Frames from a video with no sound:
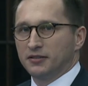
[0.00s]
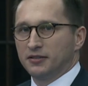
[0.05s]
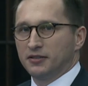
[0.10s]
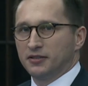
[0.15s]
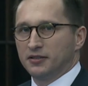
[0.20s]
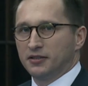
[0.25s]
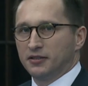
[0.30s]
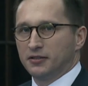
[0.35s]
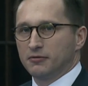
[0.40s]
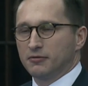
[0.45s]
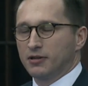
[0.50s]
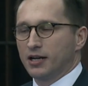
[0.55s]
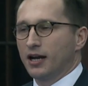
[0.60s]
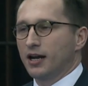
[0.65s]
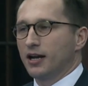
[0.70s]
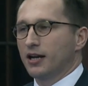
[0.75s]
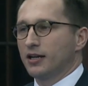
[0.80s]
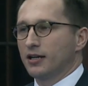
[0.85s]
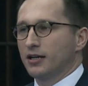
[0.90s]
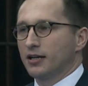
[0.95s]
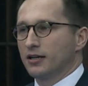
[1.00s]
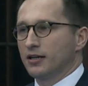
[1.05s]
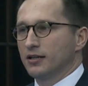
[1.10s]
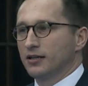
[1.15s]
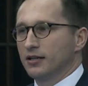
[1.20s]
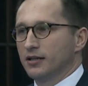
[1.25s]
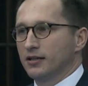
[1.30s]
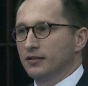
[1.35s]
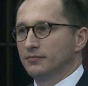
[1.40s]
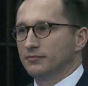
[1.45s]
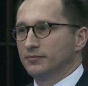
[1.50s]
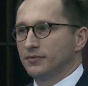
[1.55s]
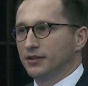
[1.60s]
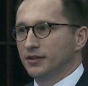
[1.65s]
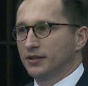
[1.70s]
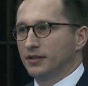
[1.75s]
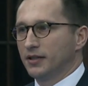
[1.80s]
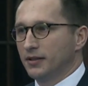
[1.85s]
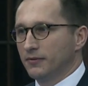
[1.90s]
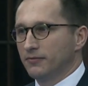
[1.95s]
in the UK
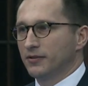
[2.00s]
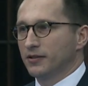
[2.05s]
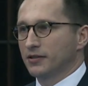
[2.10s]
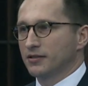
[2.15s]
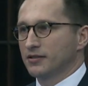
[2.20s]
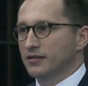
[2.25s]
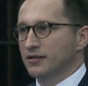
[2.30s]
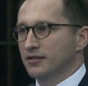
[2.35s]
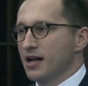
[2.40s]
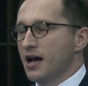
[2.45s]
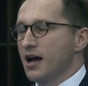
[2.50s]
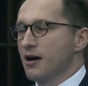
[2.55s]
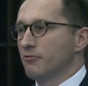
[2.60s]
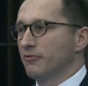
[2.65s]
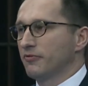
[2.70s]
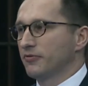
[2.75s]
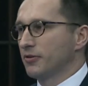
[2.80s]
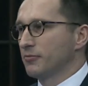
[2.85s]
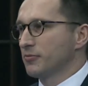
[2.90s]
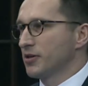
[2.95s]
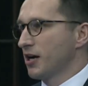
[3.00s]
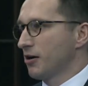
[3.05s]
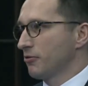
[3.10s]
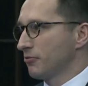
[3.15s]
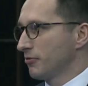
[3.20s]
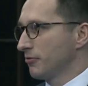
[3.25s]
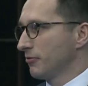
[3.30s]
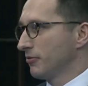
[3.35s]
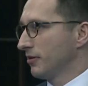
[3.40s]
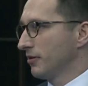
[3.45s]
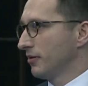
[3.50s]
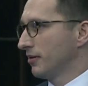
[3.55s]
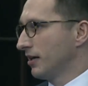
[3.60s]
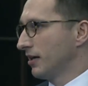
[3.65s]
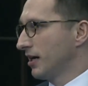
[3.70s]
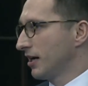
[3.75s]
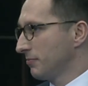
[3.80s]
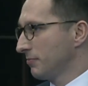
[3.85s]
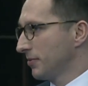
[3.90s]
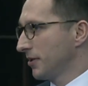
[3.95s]
differs now from how
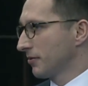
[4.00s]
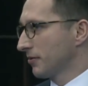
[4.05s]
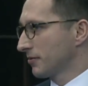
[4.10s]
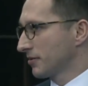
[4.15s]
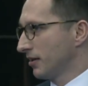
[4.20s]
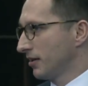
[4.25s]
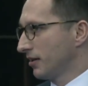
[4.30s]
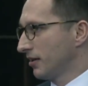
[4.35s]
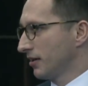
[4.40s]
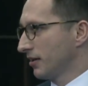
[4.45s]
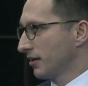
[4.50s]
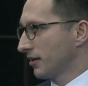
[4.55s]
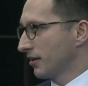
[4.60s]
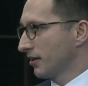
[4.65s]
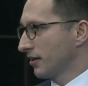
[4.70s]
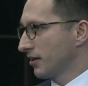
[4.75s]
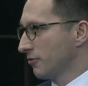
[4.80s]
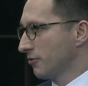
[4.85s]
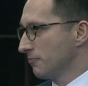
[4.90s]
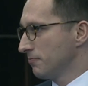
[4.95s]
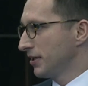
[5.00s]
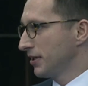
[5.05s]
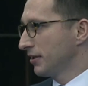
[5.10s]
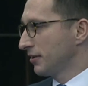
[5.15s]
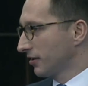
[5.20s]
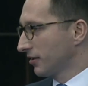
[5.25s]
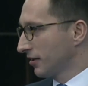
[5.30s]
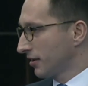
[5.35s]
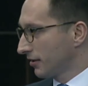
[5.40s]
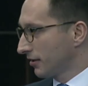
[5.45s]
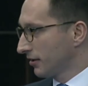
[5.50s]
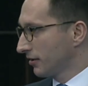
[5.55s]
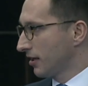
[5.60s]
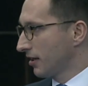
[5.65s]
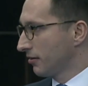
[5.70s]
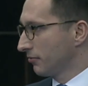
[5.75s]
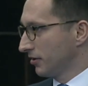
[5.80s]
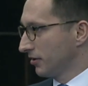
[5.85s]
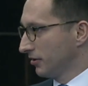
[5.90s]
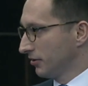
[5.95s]
IPOs are completed and carried
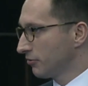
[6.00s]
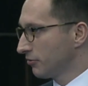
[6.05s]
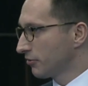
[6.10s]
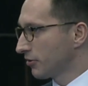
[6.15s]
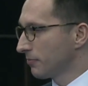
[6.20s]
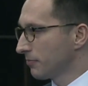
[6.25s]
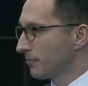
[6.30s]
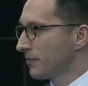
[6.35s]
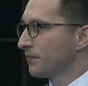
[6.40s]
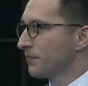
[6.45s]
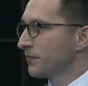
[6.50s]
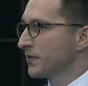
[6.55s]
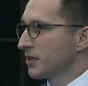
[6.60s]
out in Europe.